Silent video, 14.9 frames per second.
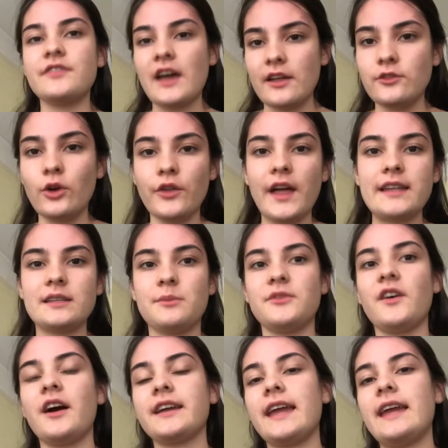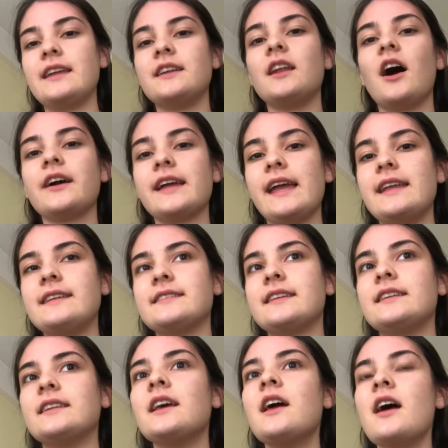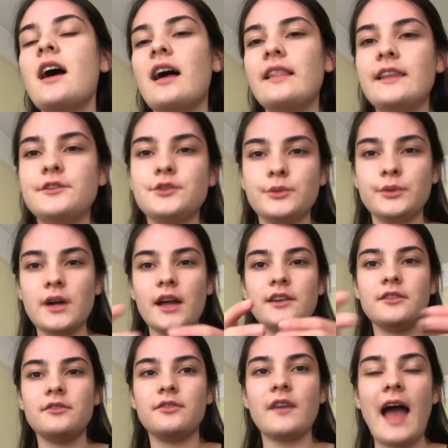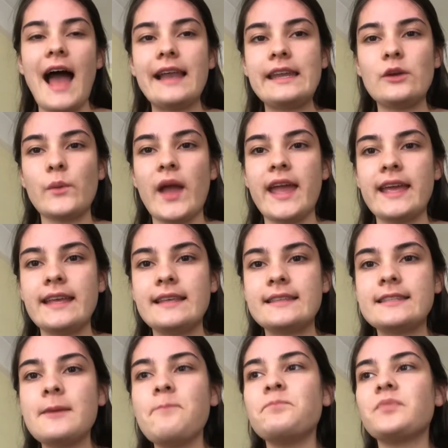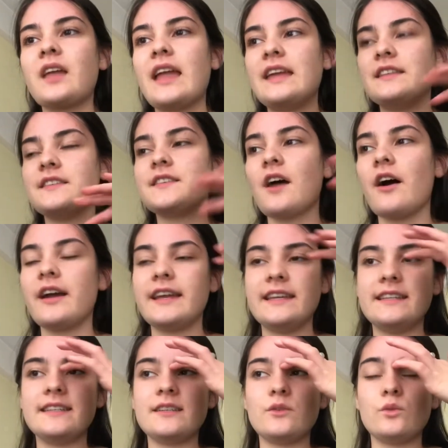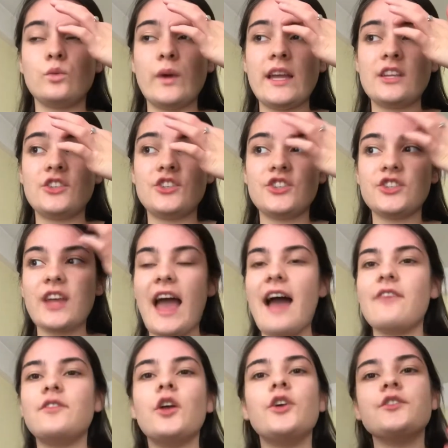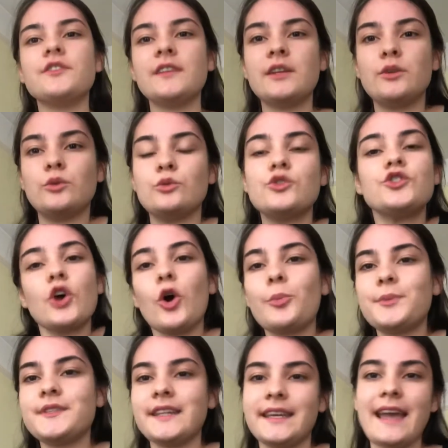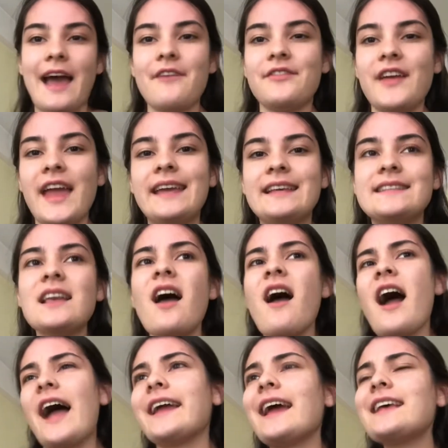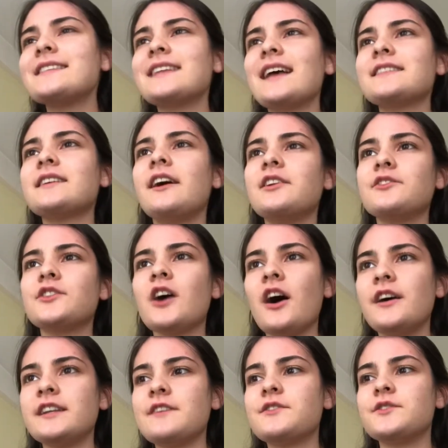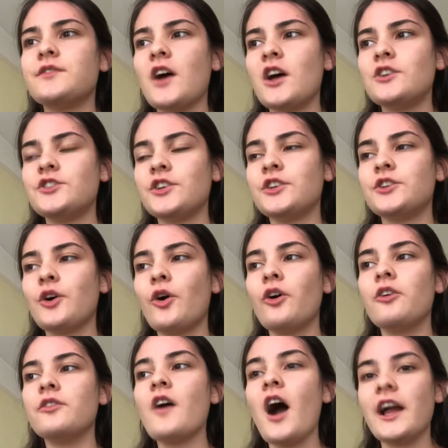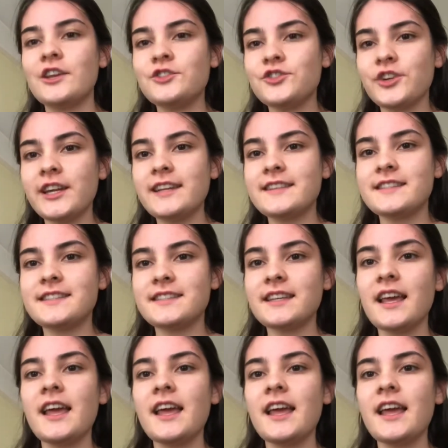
not that type of arcade. An arcade is in a little kind of alleyways inside which have loads of little shops and cafes. I guess that's kind of Cardiff's version of high streets.